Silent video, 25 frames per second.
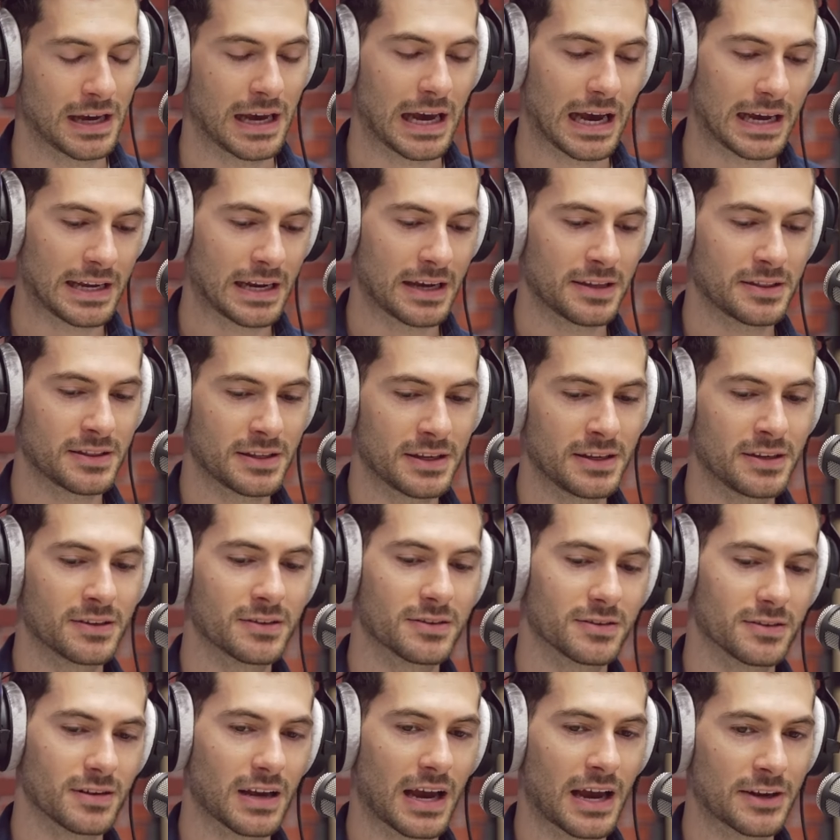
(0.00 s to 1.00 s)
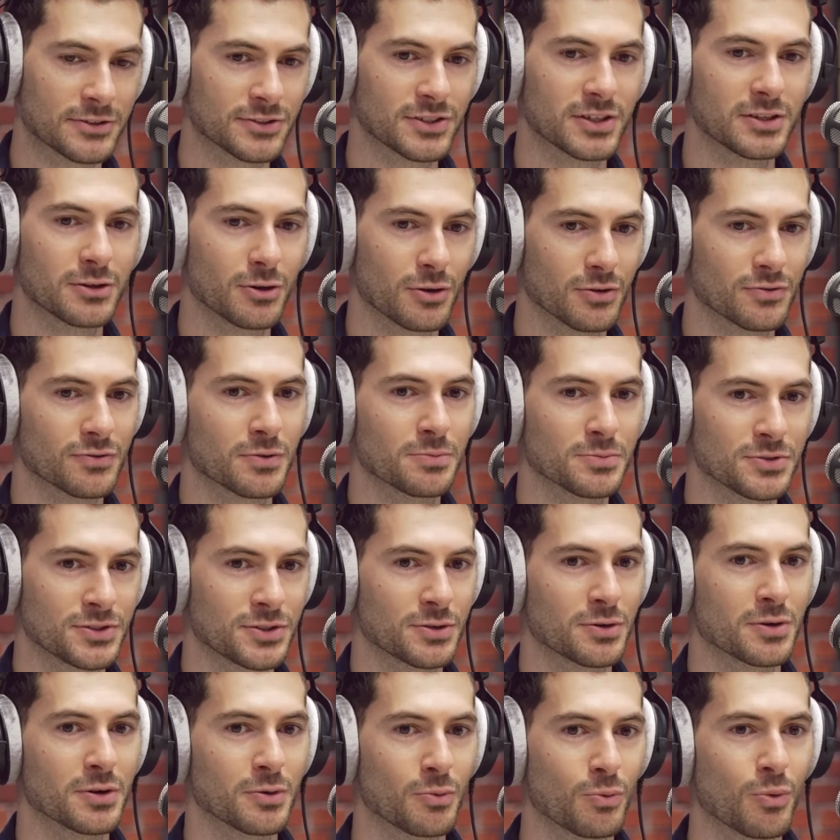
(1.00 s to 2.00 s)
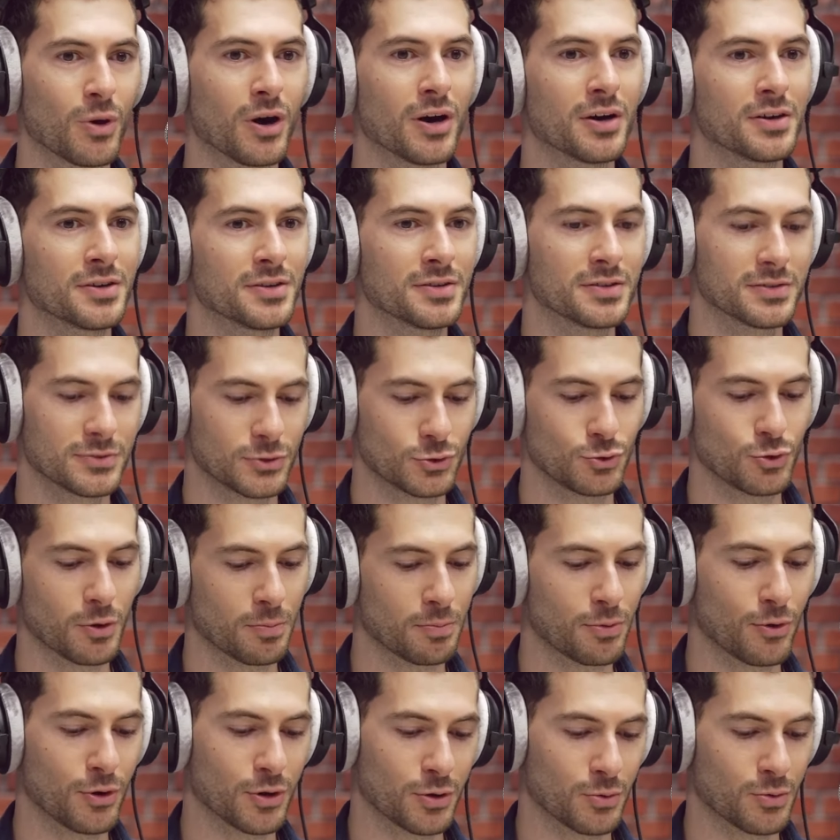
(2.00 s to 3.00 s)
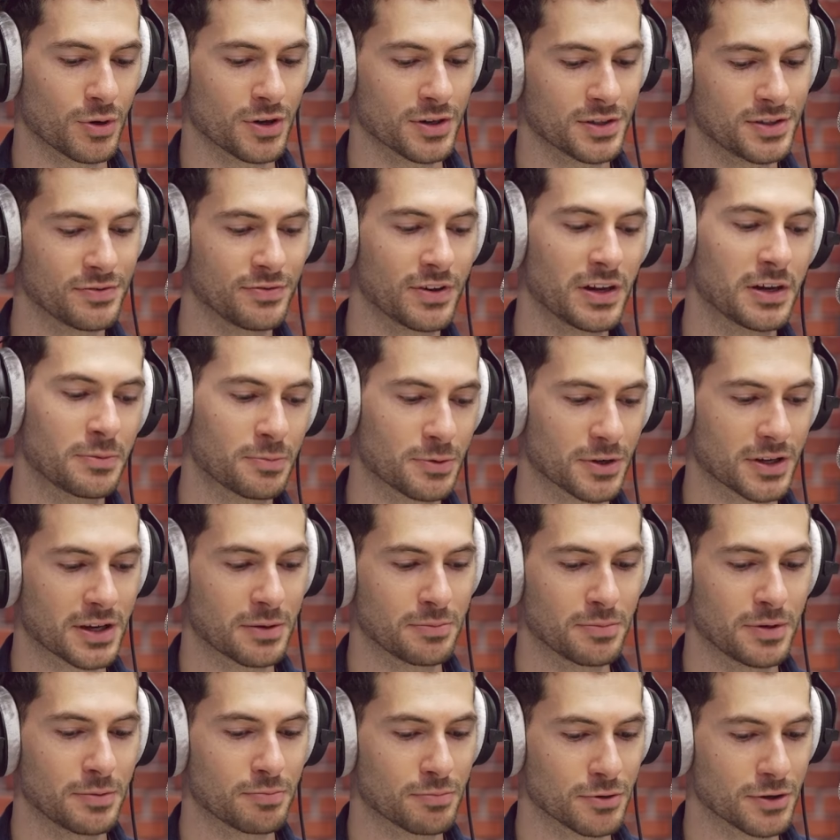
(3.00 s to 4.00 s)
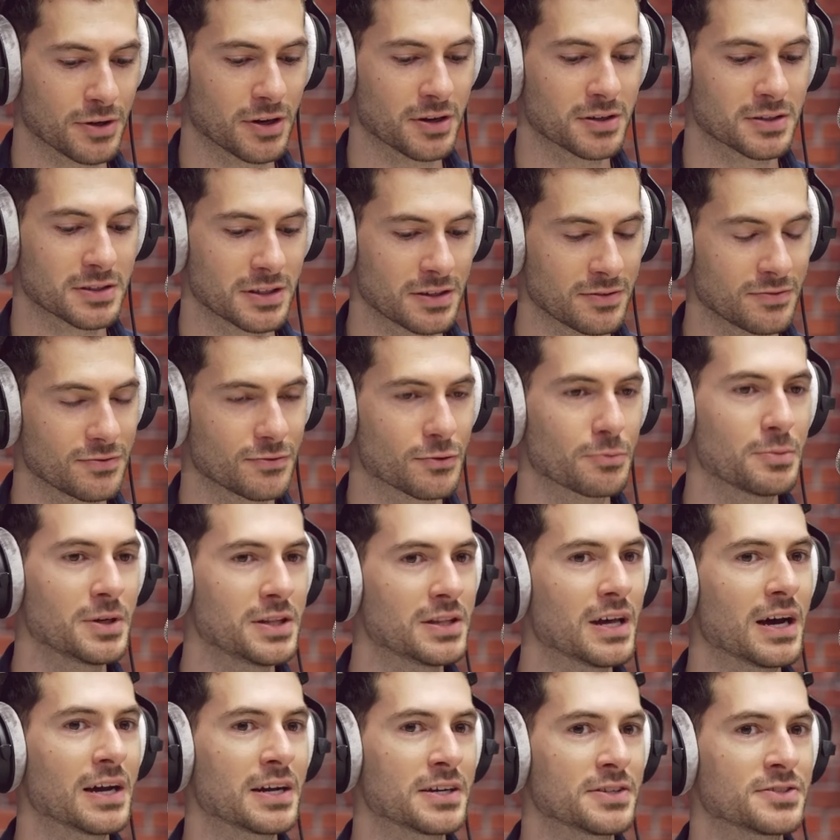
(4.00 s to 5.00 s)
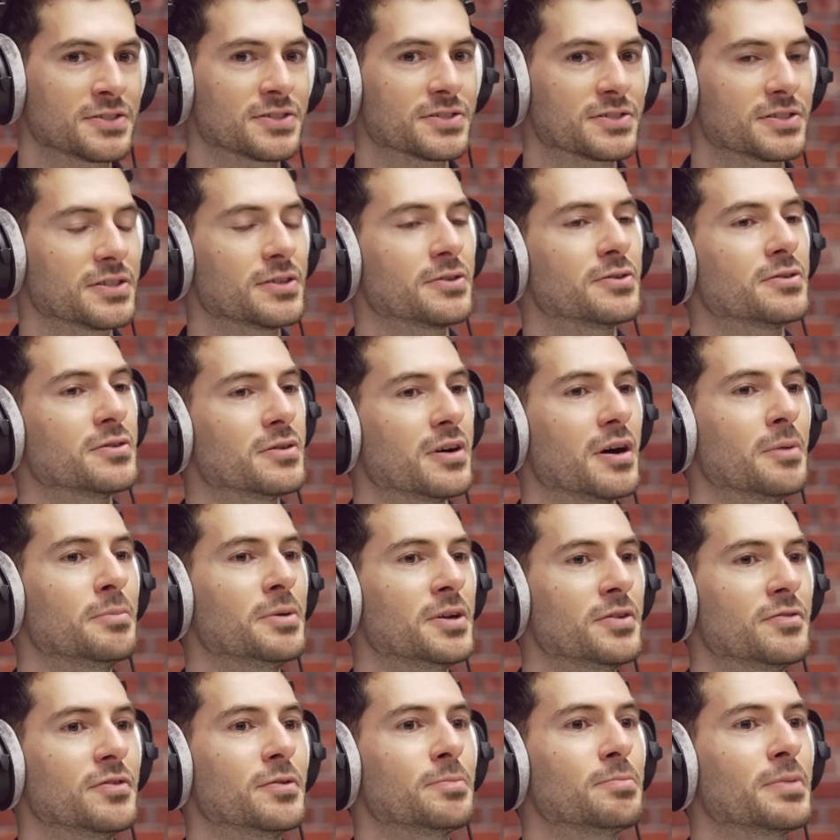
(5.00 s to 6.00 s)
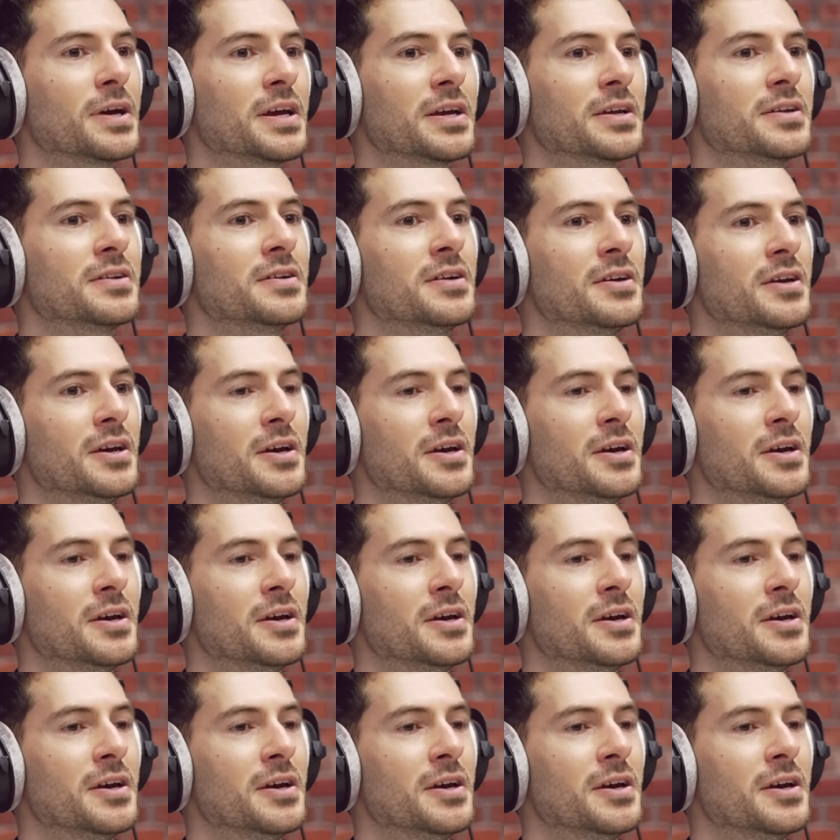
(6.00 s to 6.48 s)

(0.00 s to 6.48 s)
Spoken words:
And I think actually going from 0 to 1 to a point where a developer can be productive, for me, that is still a bit of a pain,